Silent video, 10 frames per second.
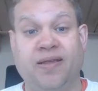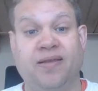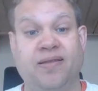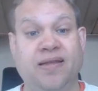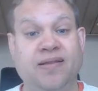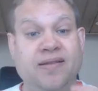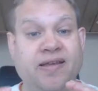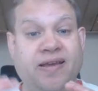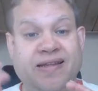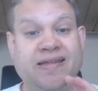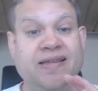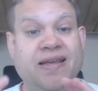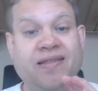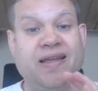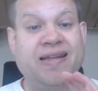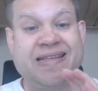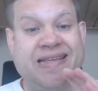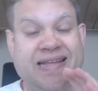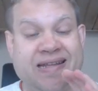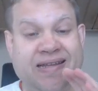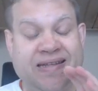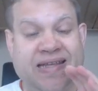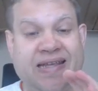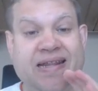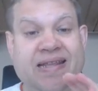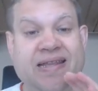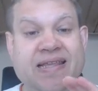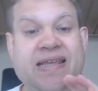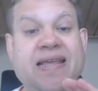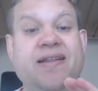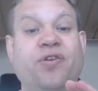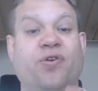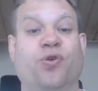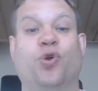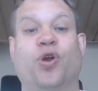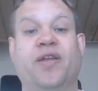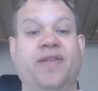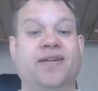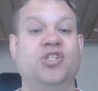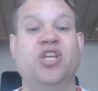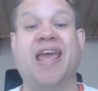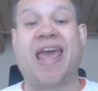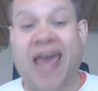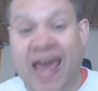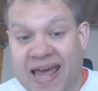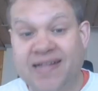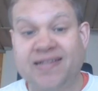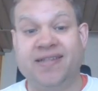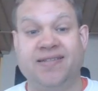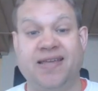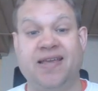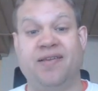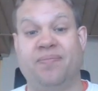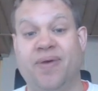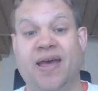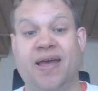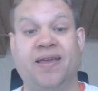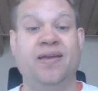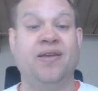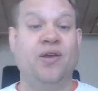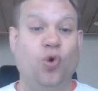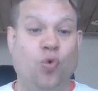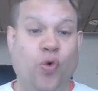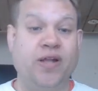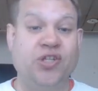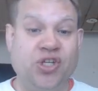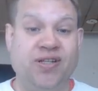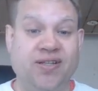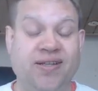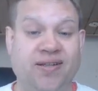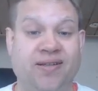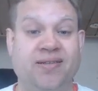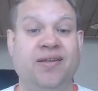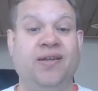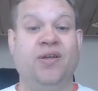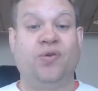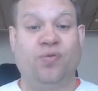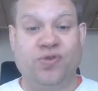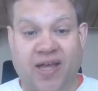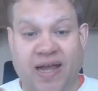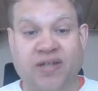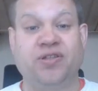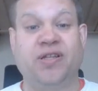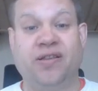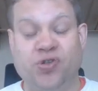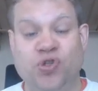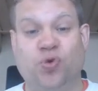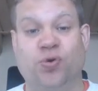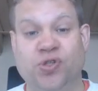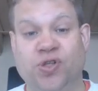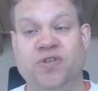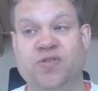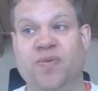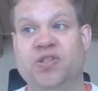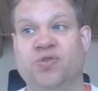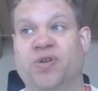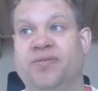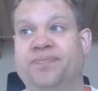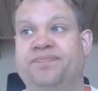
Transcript: The idea that he needed her and that she had to take him back when she didn't was actually the source of his misery.